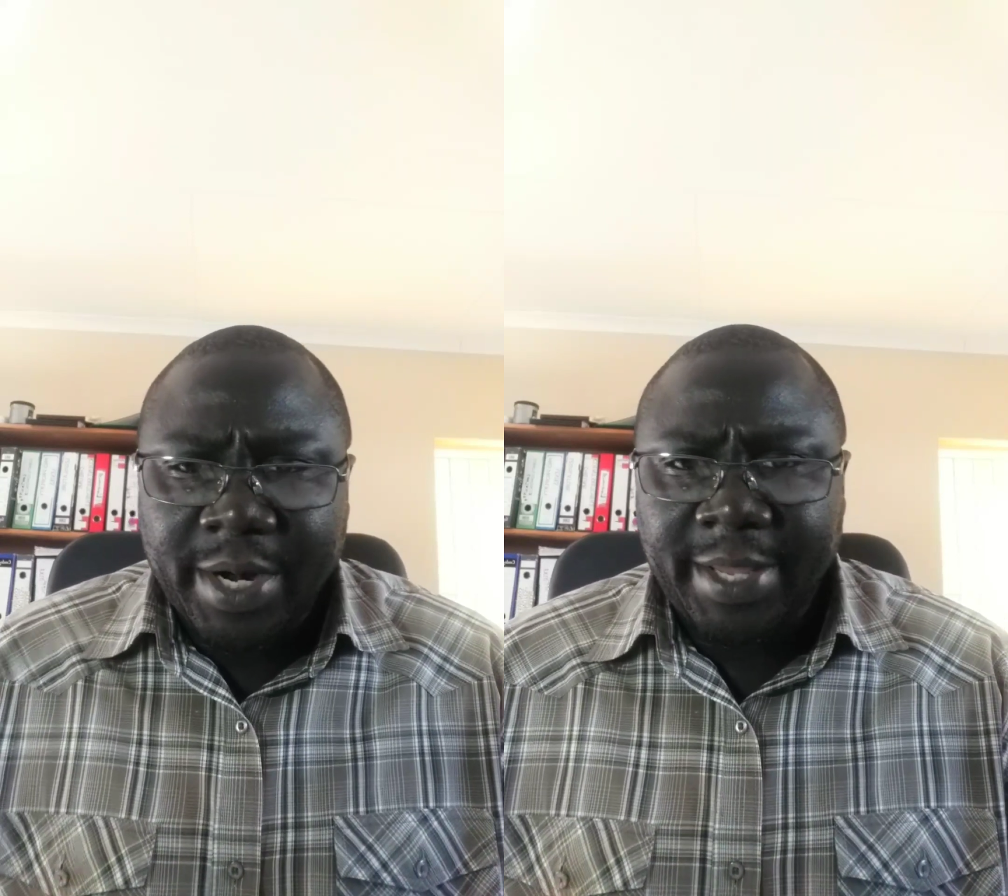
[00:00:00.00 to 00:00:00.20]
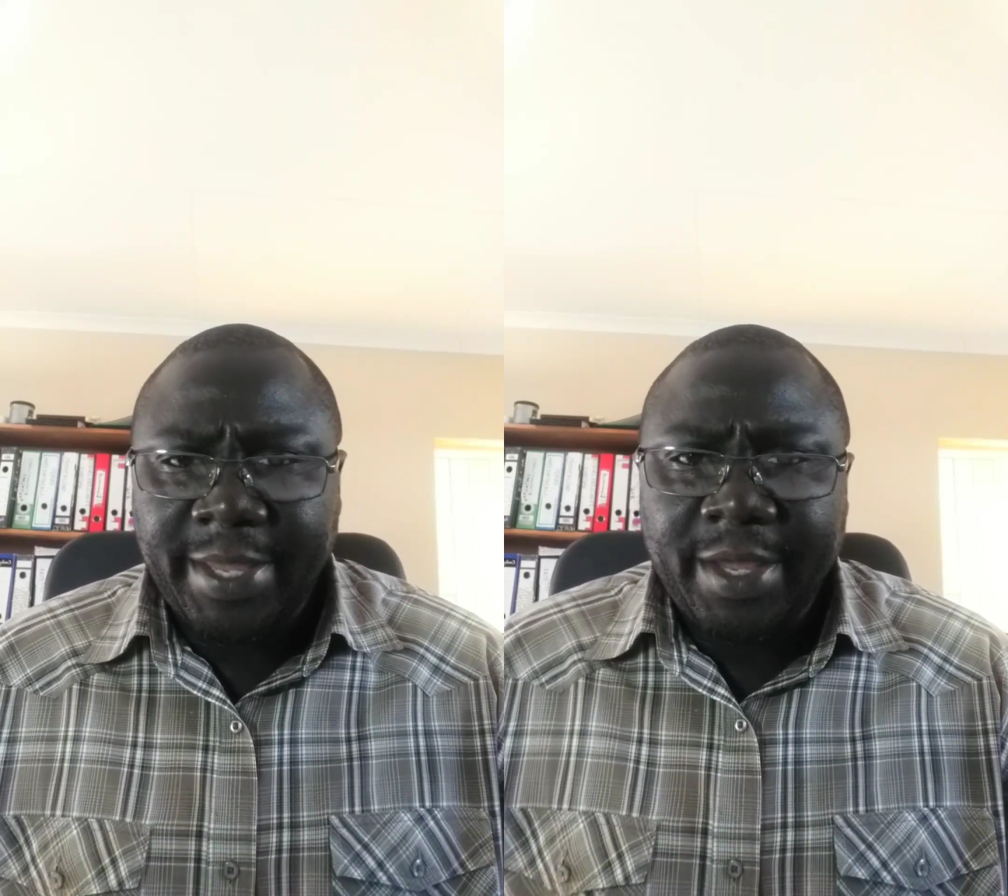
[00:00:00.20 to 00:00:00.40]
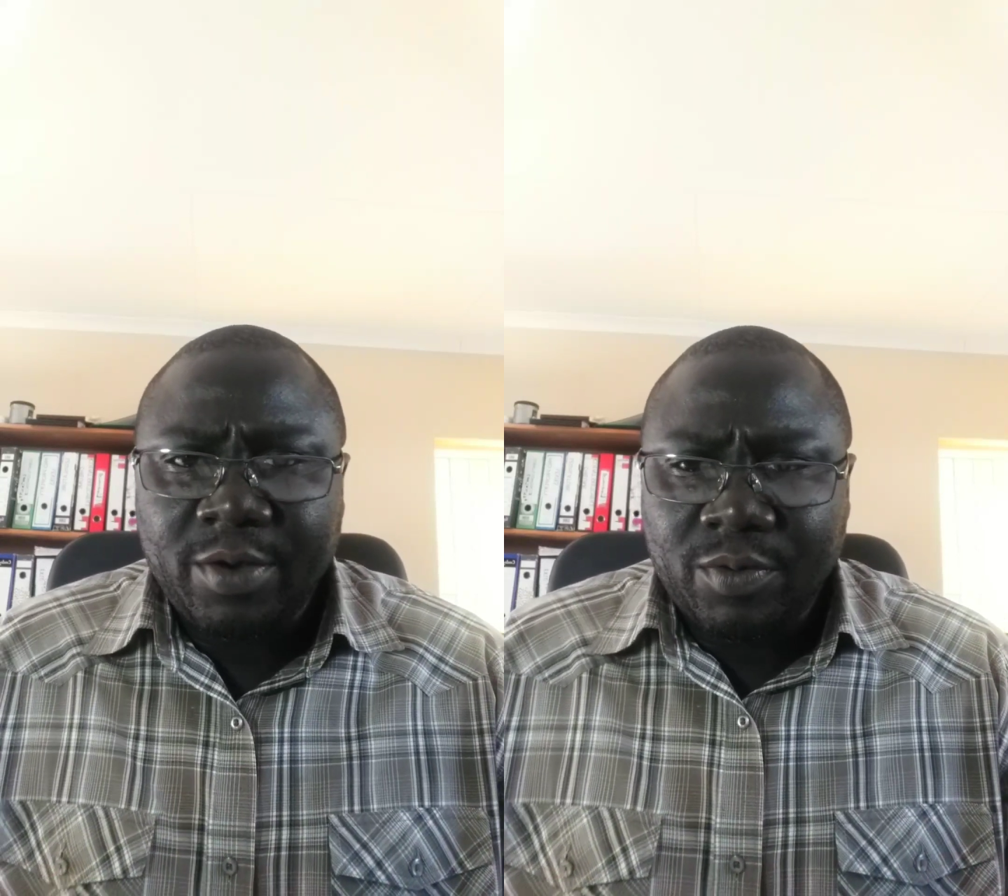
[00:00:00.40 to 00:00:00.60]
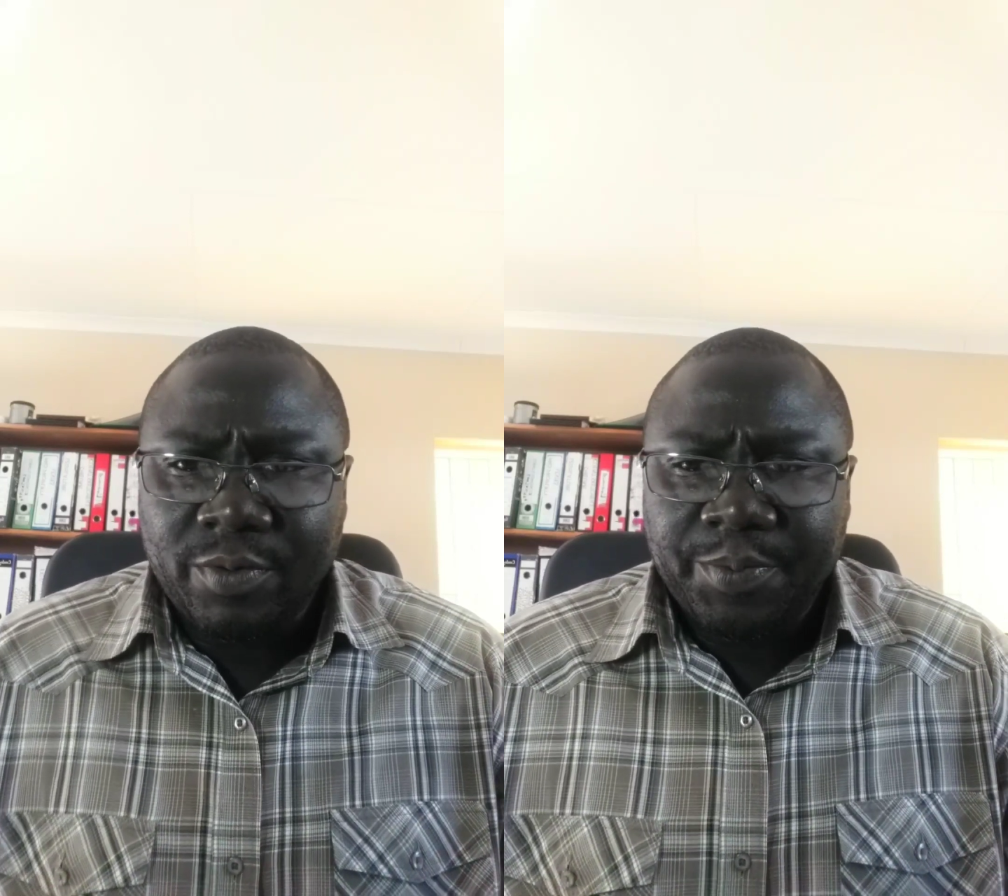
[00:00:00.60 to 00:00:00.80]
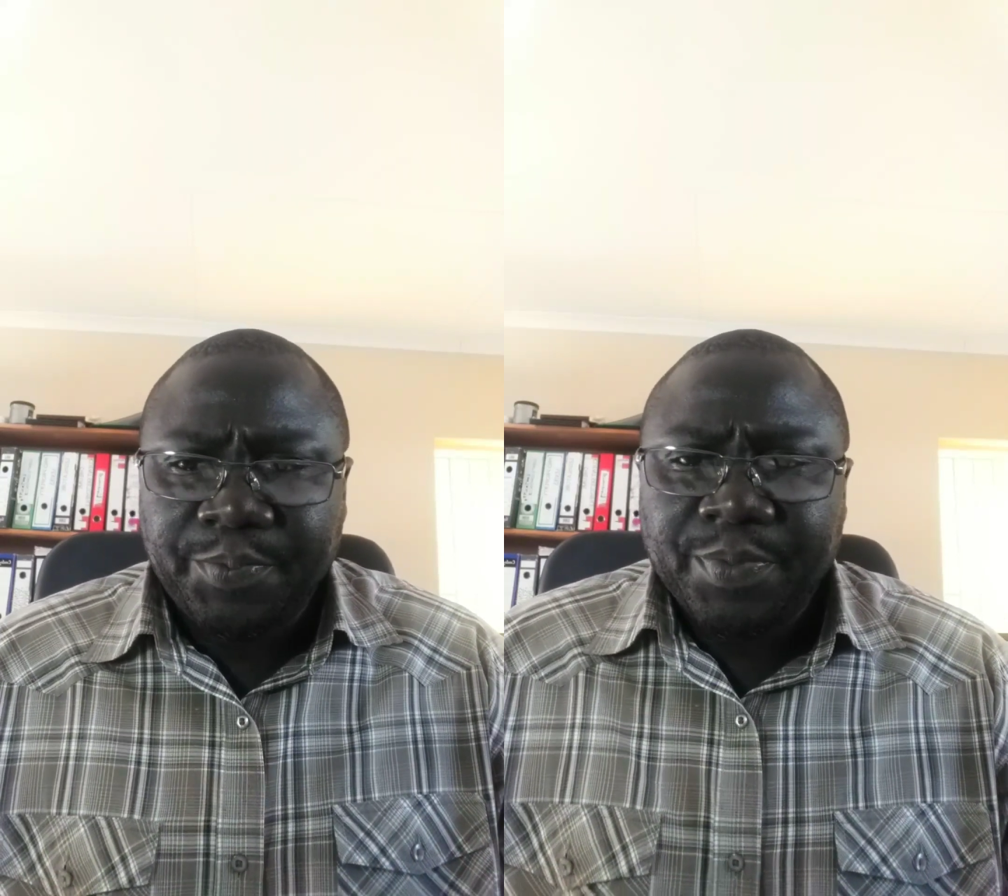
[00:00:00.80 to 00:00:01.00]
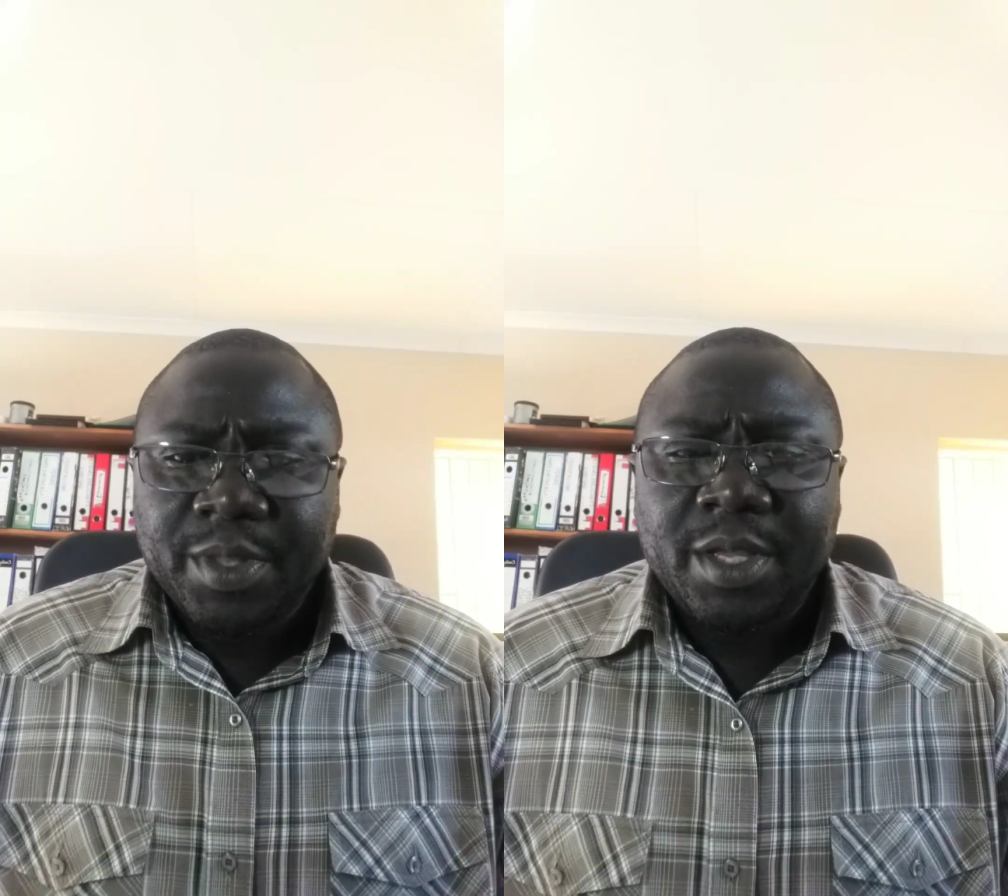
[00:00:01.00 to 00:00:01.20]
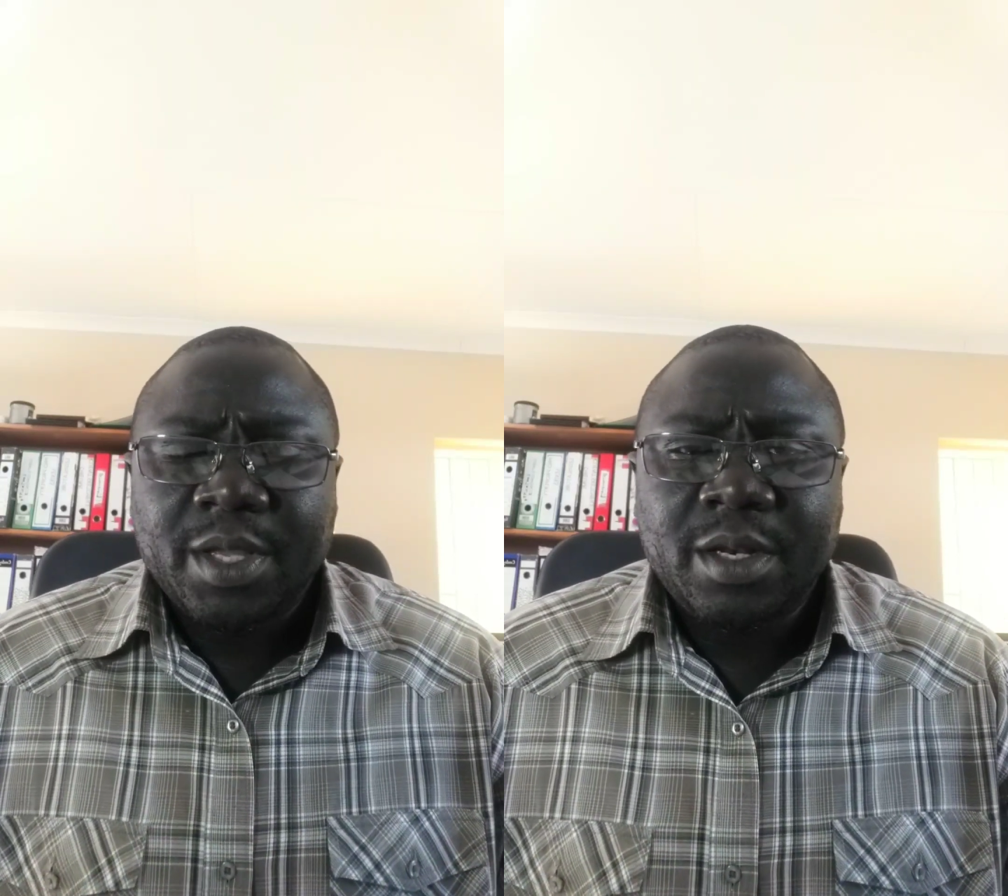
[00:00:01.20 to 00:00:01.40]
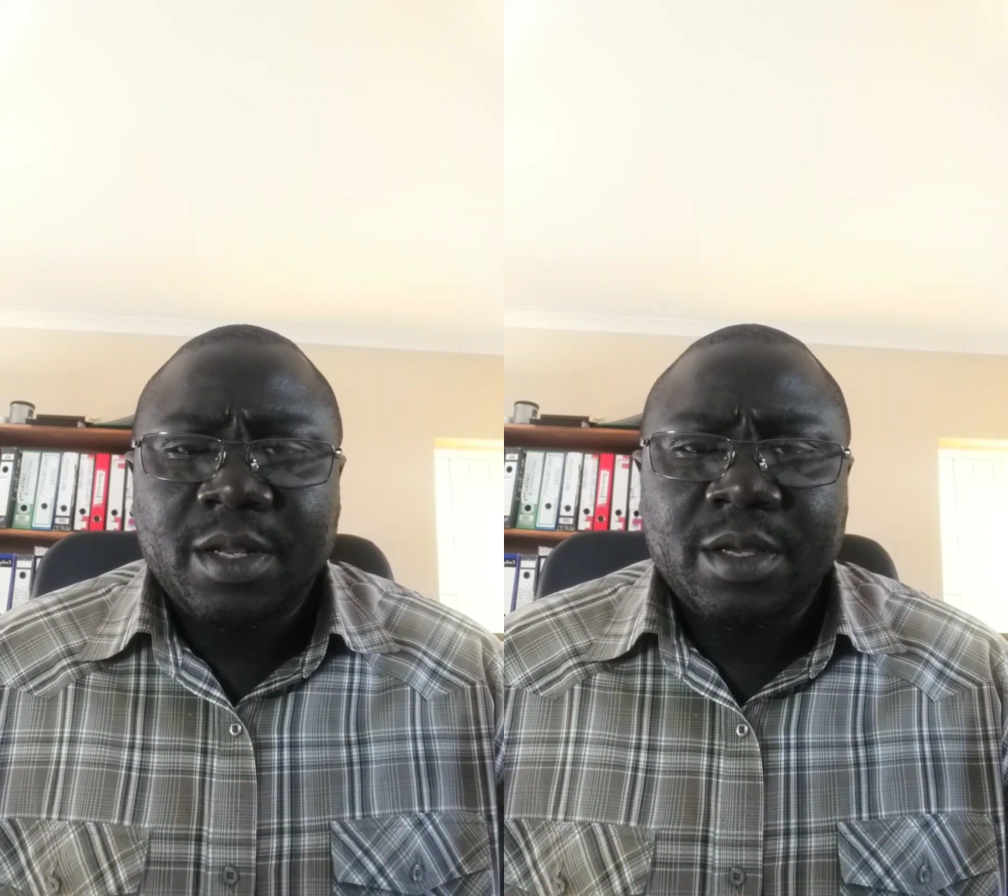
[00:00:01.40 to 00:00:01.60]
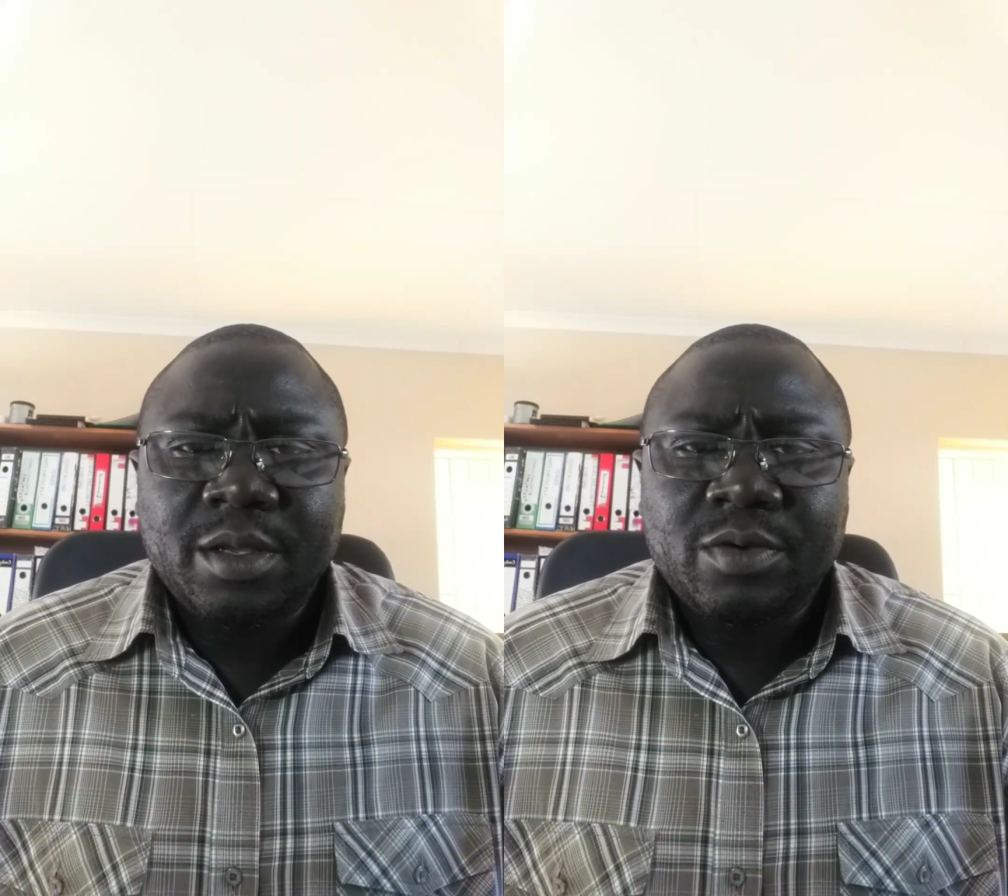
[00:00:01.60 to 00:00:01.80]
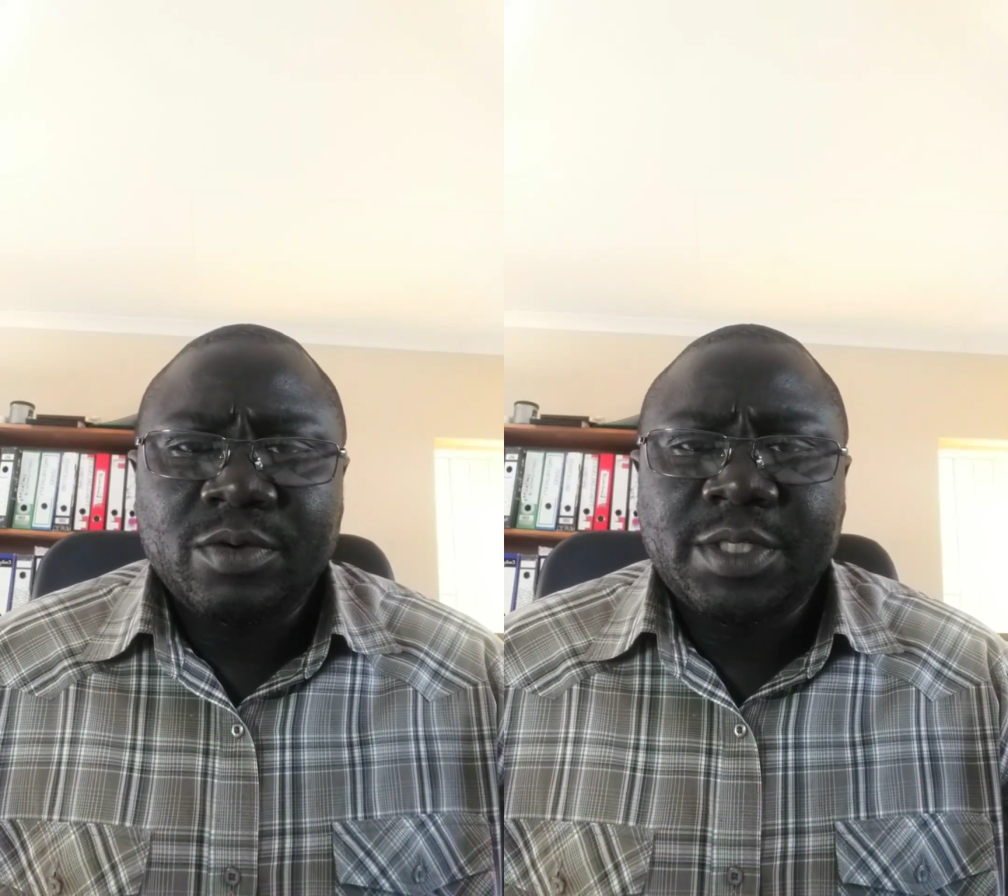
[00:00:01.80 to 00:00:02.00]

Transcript: a hill? And you could